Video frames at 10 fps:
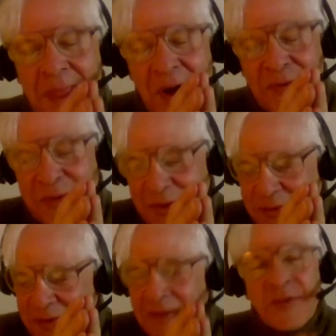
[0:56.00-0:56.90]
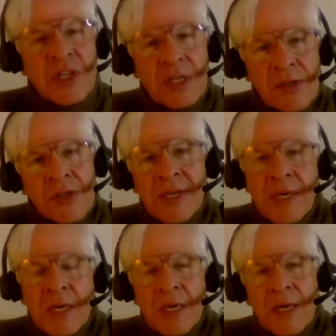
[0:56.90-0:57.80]
of the 50s,
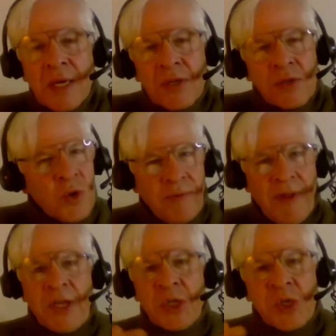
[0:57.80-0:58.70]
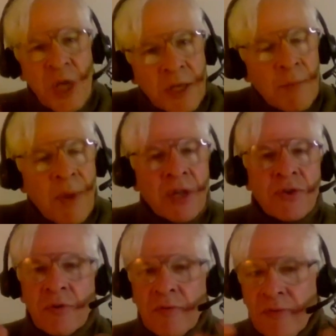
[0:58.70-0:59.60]
sort of like a
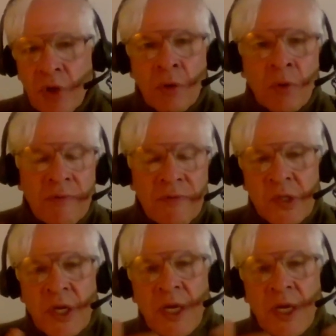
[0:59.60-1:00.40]
sentimental view of this